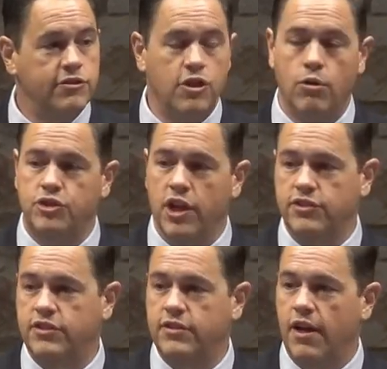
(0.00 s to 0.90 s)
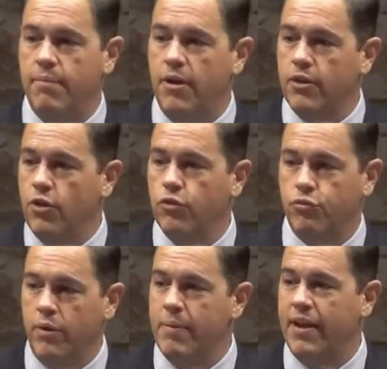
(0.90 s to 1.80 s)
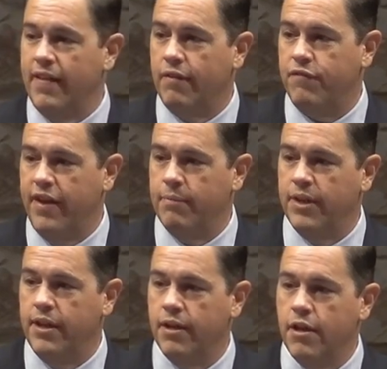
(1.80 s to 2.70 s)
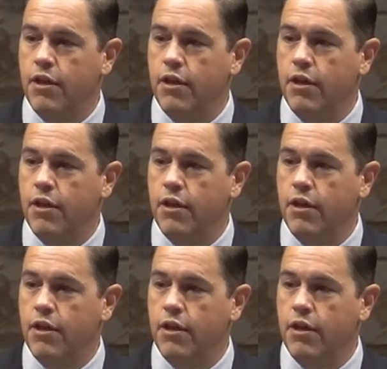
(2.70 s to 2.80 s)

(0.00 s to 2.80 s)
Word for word: So just among those three men in that family,